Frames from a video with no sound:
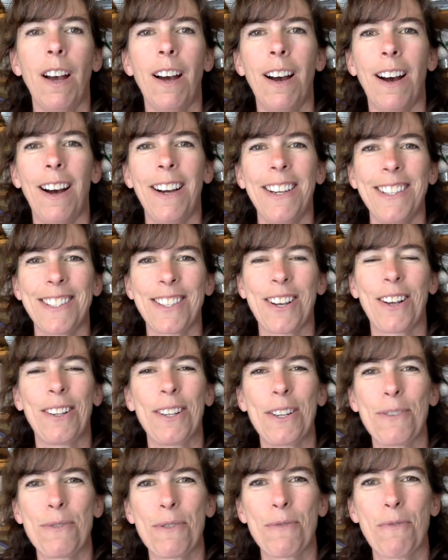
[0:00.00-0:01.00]
Hi, it's
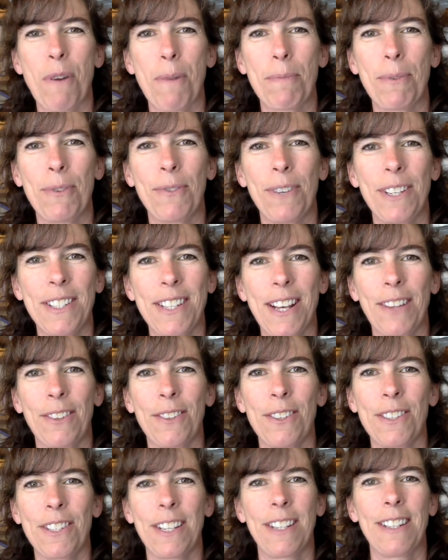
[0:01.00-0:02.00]
Colleen with Ropin'
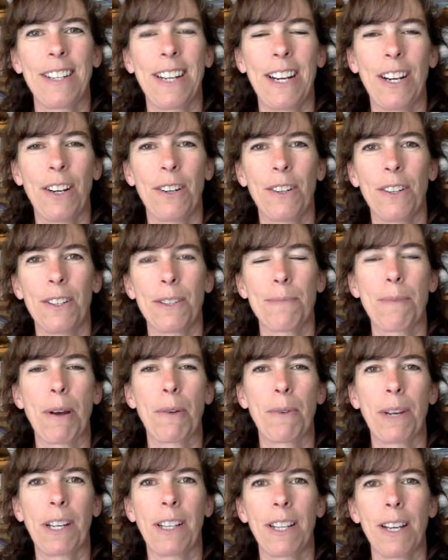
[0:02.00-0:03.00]
Resellers, and here is my
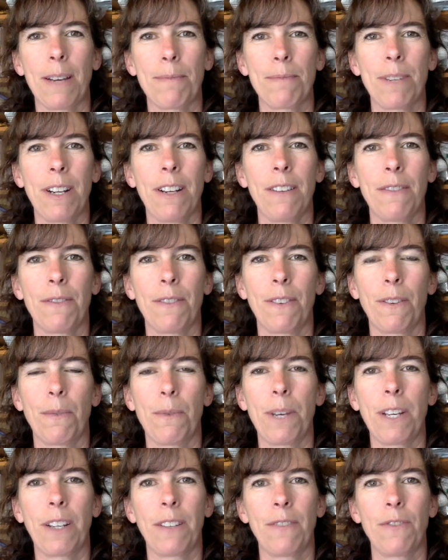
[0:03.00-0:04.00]
weekly update for the
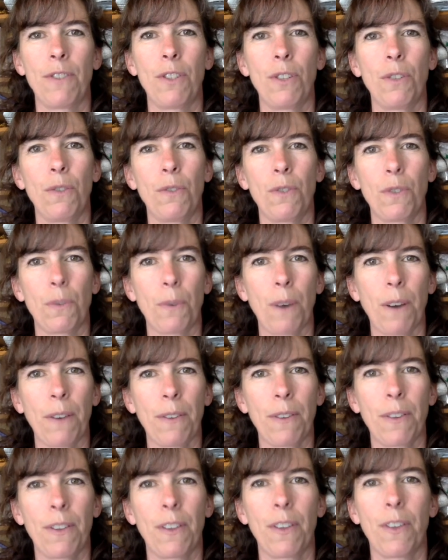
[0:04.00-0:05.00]
week of June
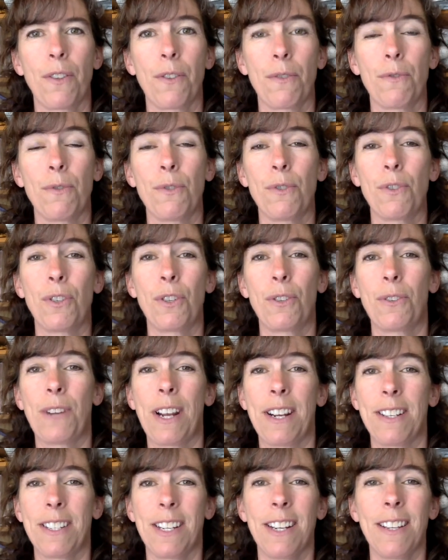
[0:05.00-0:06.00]
12th through June
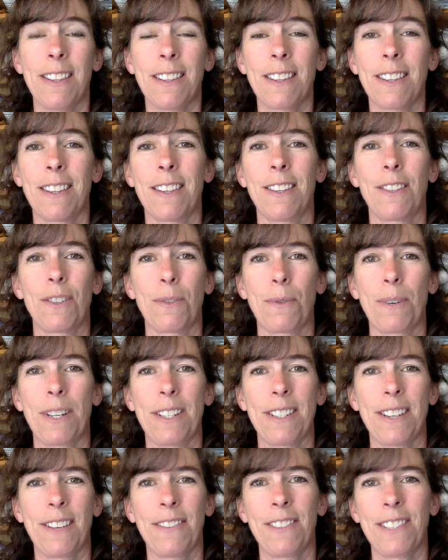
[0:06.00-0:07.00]
18th,
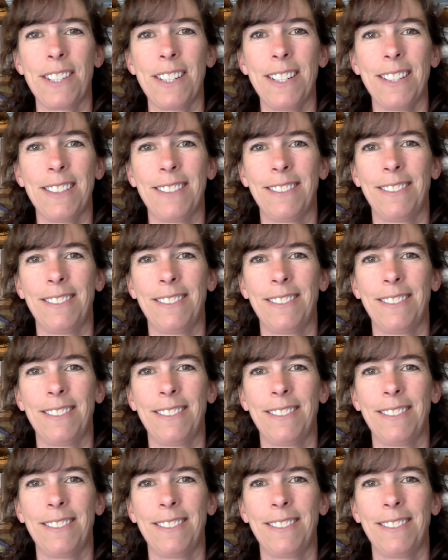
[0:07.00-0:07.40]
2017.